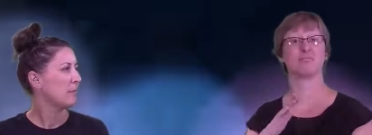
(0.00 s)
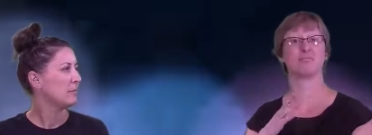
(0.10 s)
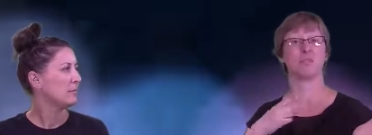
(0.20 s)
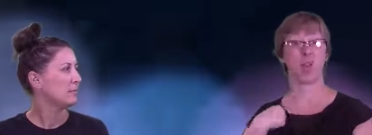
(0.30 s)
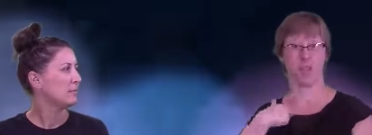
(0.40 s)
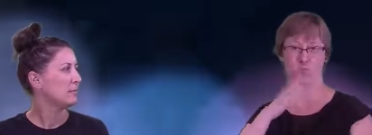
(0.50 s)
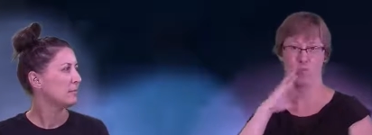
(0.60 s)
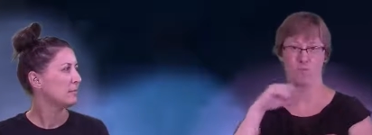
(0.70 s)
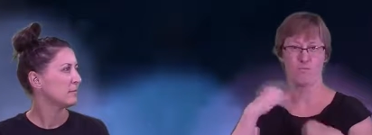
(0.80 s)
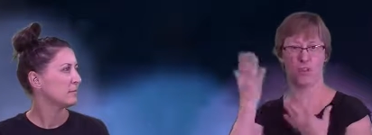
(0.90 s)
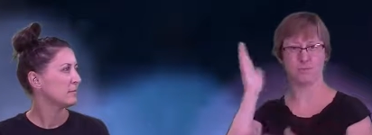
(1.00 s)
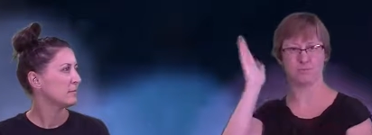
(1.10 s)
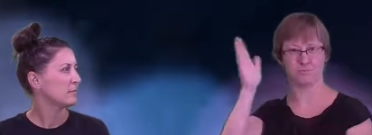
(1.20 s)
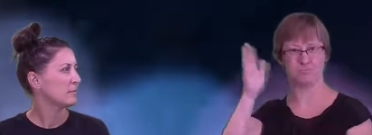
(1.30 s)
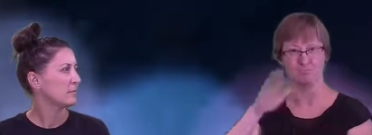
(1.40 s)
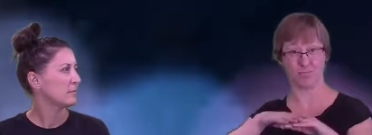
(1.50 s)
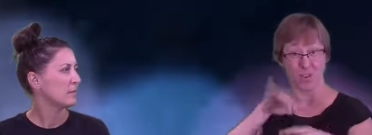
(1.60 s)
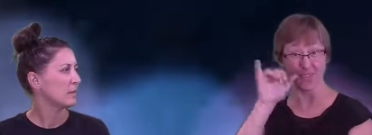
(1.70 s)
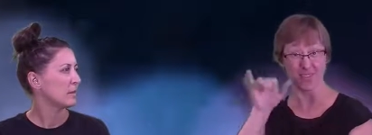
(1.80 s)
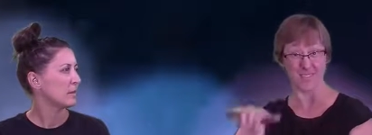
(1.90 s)
Speaker 1: the Arizona Commission for the Deaf and Hard
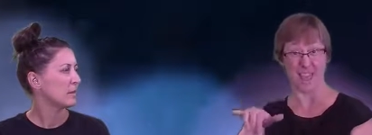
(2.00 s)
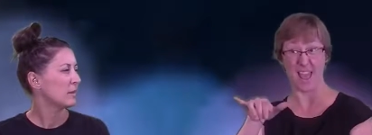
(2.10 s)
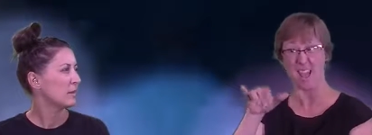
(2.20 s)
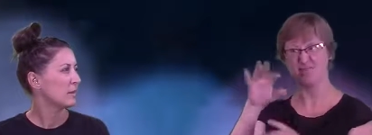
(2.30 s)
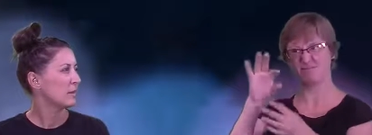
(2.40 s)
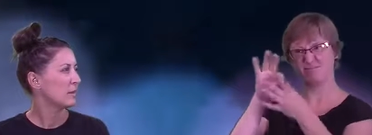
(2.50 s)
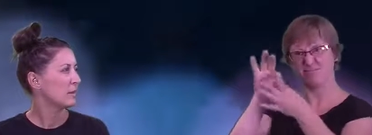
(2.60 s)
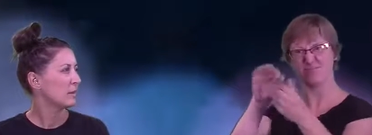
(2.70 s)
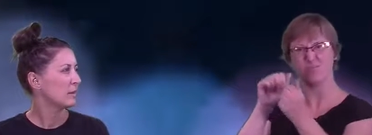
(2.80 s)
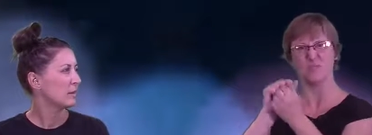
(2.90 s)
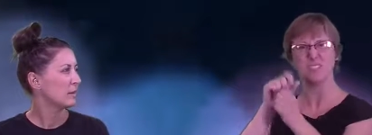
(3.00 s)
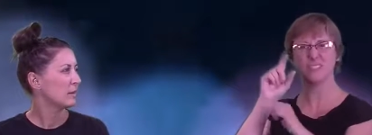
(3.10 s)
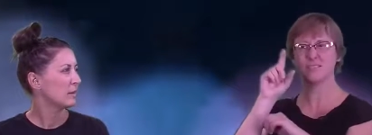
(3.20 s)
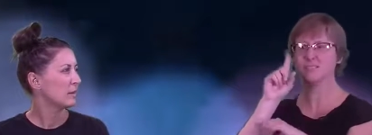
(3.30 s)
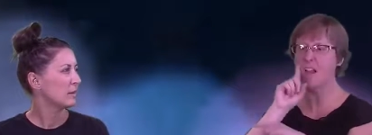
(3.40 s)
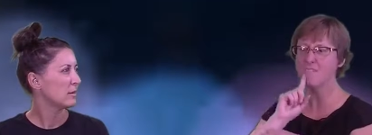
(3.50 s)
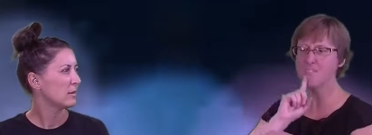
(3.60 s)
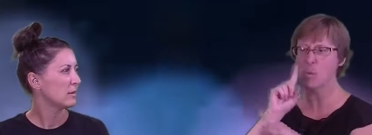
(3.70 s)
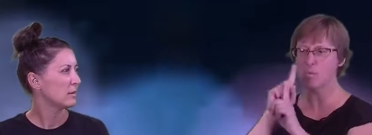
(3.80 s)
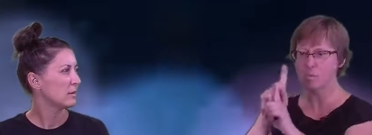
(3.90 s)
of Hearing will have different events.
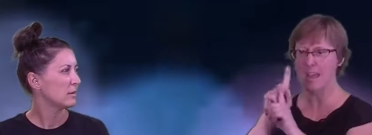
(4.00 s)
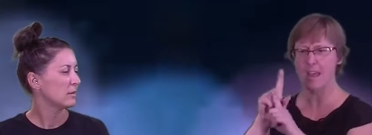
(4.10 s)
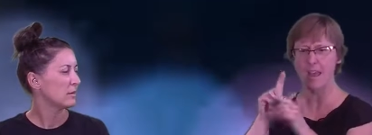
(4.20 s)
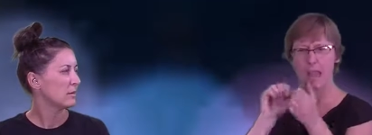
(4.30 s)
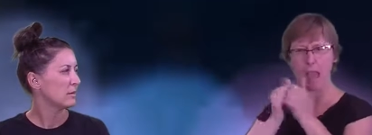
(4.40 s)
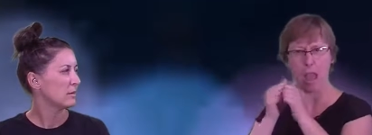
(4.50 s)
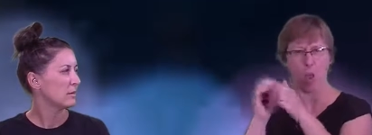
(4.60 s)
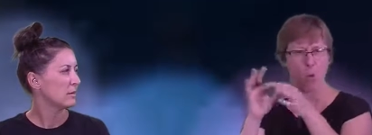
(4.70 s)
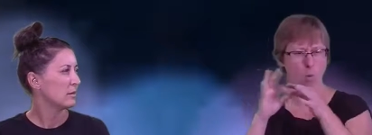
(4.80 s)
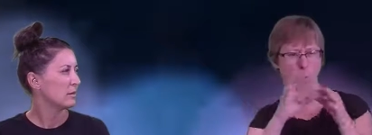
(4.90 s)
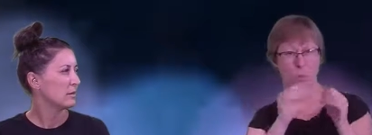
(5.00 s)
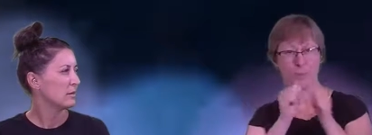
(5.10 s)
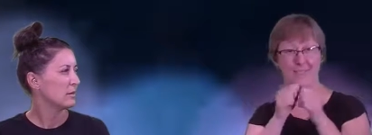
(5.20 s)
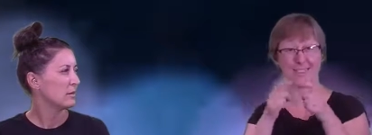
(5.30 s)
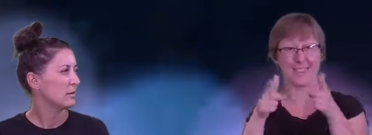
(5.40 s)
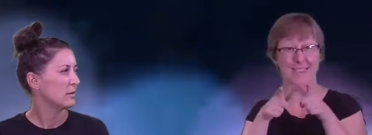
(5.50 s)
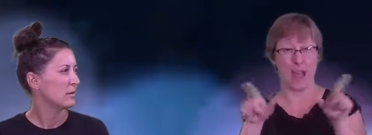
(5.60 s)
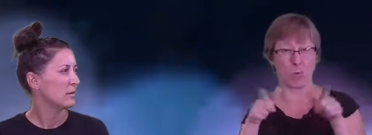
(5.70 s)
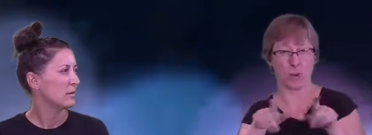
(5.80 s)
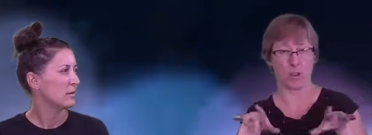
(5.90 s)
I'll be there presenting
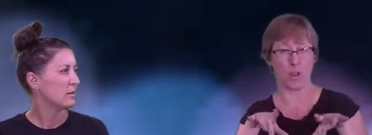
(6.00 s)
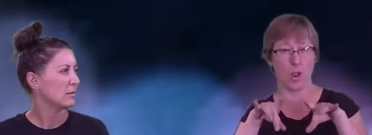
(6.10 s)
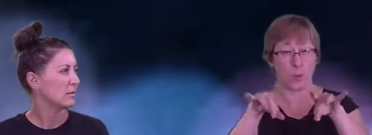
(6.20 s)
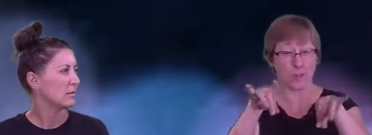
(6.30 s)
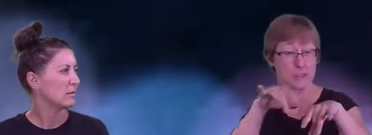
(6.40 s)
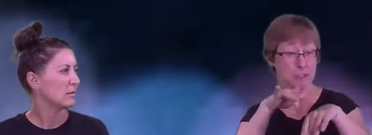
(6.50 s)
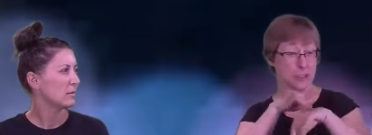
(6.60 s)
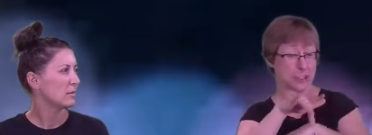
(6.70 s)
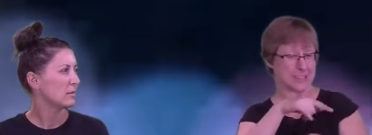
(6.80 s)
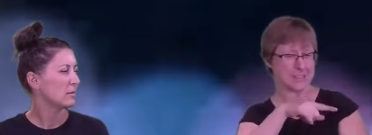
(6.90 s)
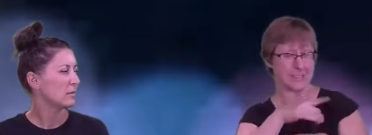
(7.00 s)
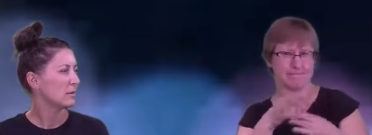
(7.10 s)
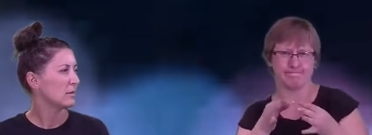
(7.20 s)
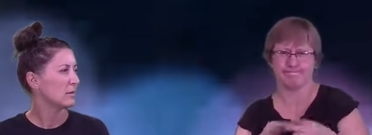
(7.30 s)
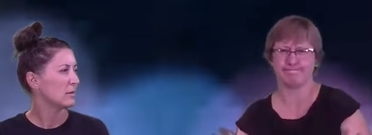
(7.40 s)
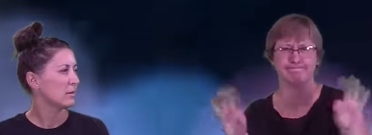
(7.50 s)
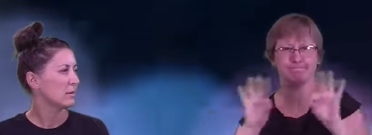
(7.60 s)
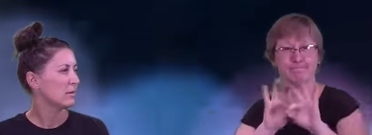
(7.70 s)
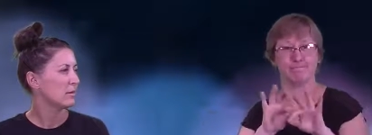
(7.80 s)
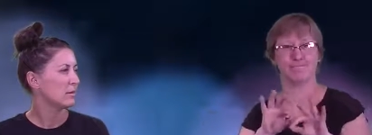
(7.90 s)
about the Deaf Mentoring Program and the importance
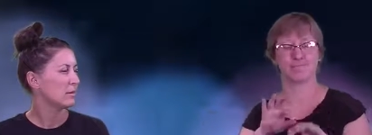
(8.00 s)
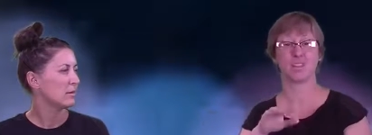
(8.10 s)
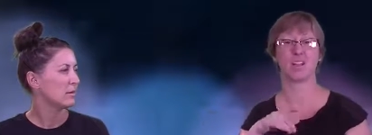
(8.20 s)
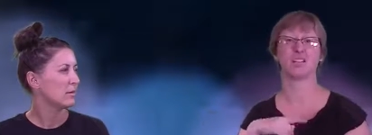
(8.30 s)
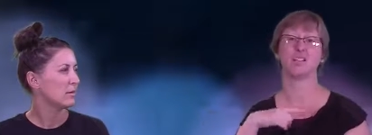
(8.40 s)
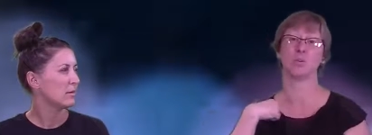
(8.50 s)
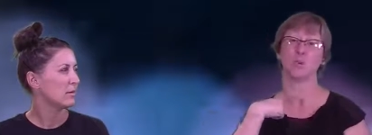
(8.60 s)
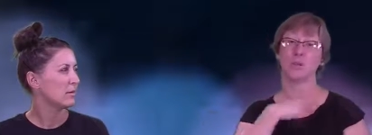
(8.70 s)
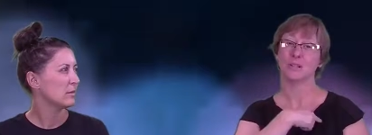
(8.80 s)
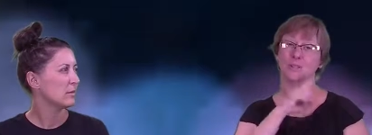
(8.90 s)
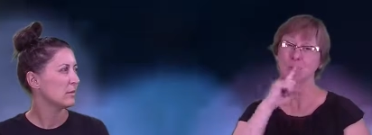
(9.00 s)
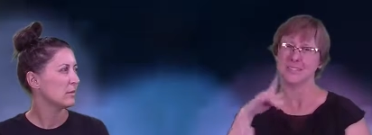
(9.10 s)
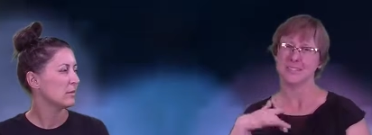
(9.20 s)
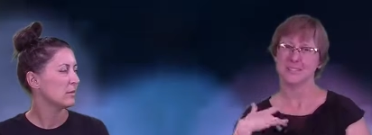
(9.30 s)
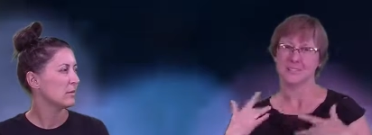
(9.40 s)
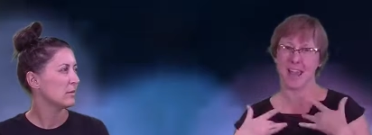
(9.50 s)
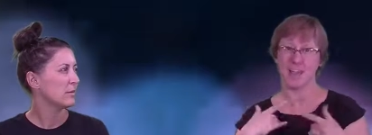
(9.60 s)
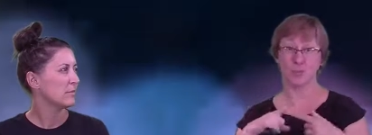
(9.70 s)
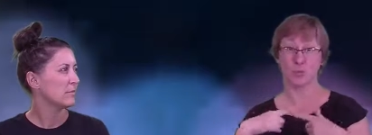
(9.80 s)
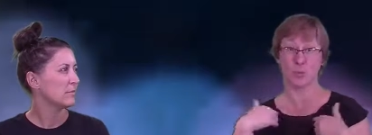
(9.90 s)
of how we can contribute to children and
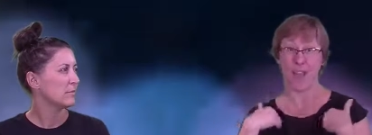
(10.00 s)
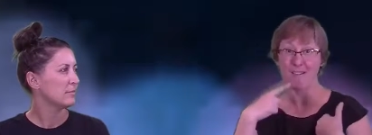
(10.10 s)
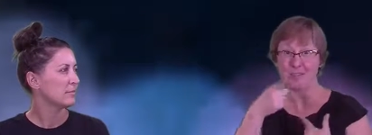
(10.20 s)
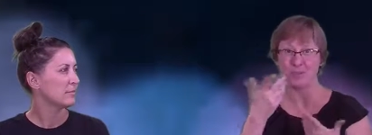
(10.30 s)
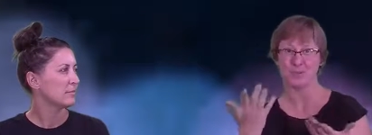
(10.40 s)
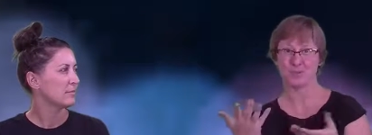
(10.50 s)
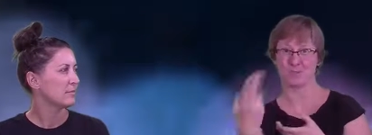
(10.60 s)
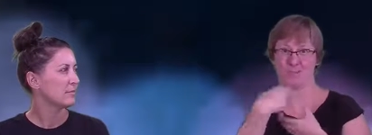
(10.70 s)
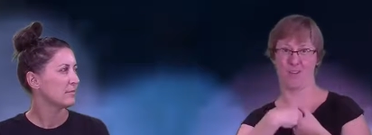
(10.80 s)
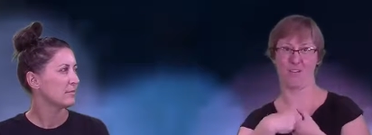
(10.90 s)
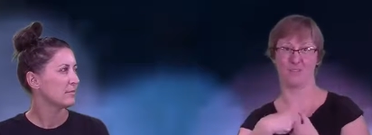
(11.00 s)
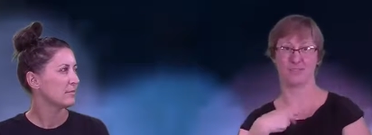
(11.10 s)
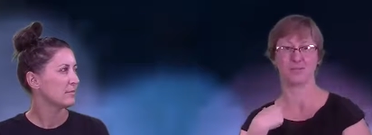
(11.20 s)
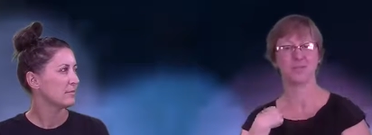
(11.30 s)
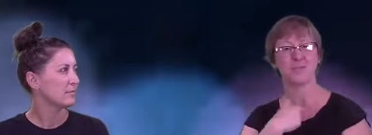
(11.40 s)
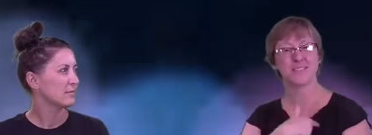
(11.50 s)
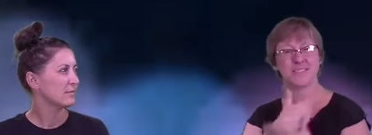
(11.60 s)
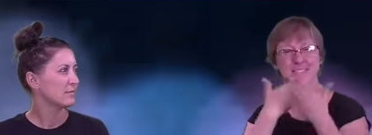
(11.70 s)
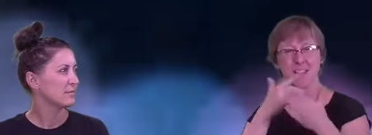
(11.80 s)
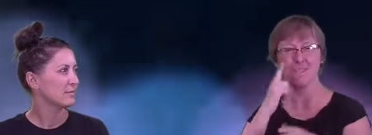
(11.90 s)
their language acquisition. Thank you so much
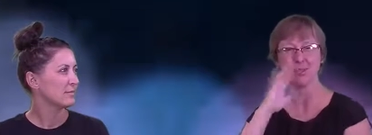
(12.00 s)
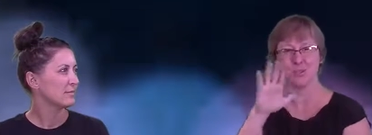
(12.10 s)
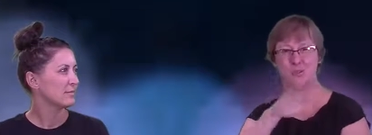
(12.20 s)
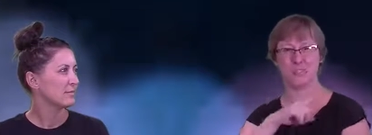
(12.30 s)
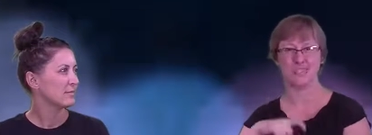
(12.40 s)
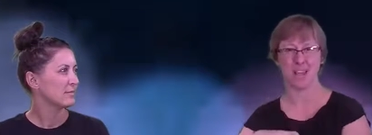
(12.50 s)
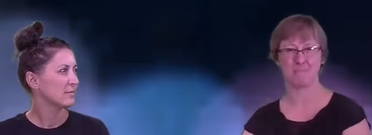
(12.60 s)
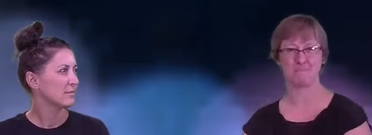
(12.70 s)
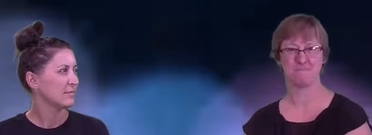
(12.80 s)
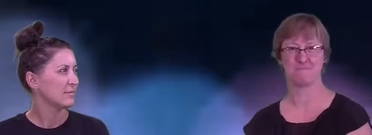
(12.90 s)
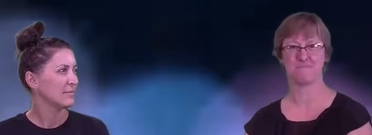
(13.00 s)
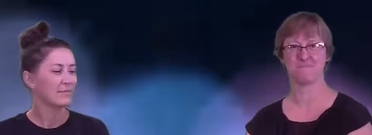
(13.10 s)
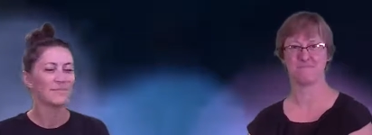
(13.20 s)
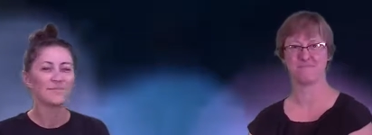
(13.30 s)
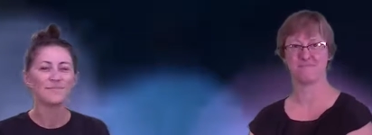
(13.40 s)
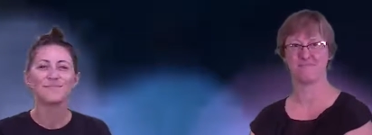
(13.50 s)
for your time. Hope to see you there.